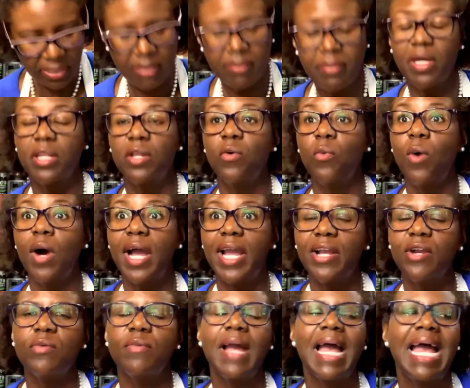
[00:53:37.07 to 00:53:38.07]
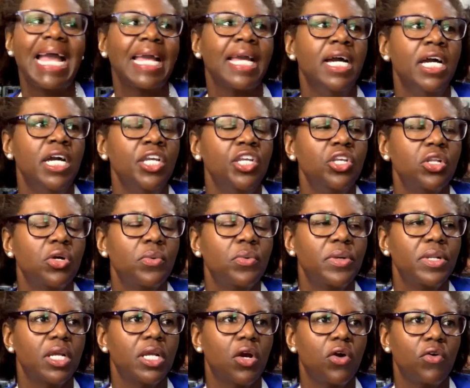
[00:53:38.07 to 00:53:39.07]
them on a wire rack. You don't
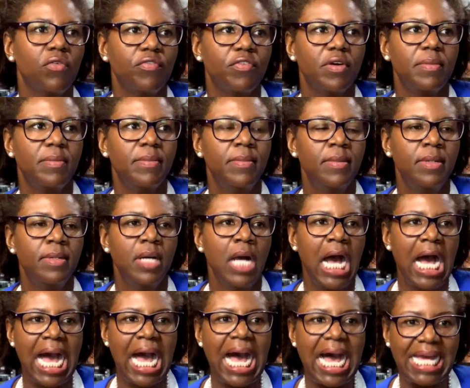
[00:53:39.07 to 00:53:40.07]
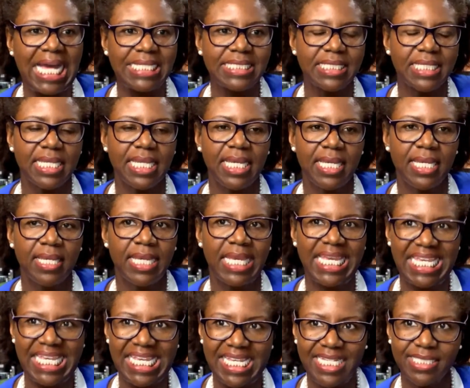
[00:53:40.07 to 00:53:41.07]
wanna go from hot,
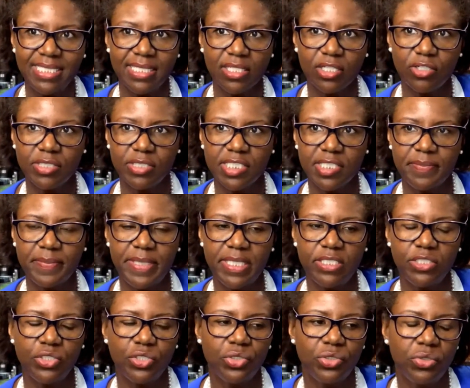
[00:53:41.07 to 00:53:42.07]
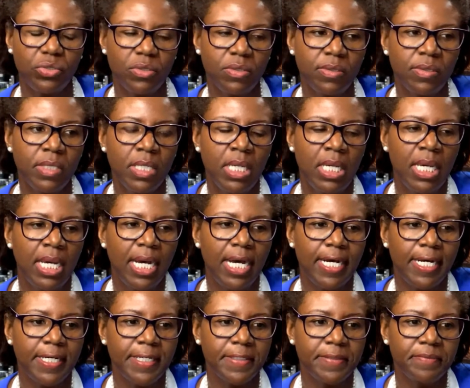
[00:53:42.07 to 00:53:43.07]
heat, crispy to
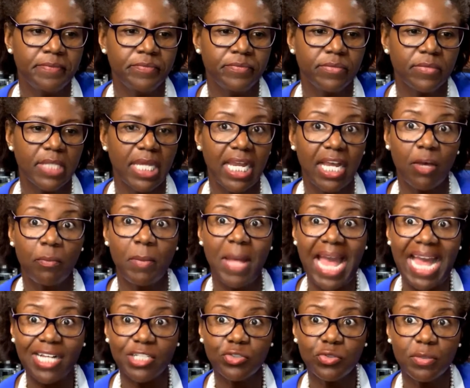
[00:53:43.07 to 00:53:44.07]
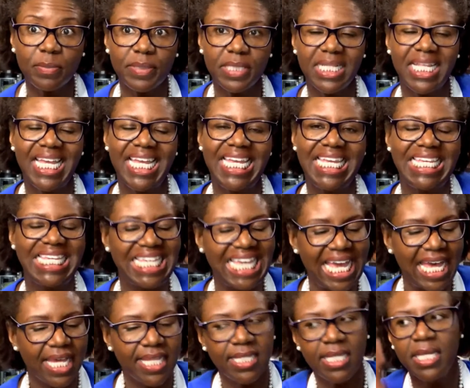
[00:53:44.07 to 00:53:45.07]
like an actual plate
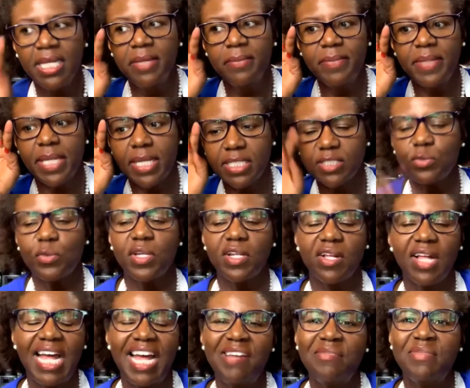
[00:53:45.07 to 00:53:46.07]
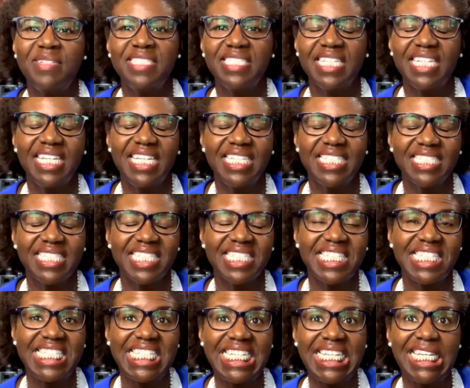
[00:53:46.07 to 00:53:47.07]
yet, because what'll happen is the
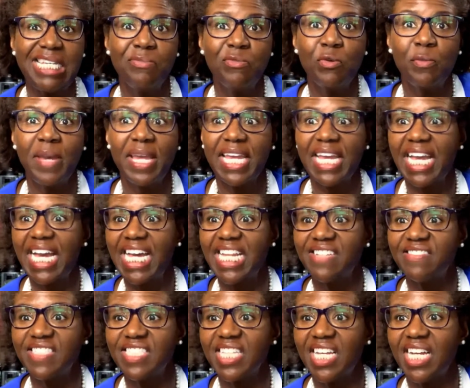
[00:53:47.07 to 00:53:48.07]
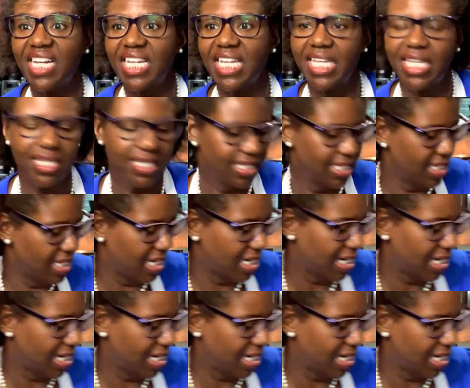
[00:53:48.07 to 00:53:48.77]
steam will make it kind of soggy. All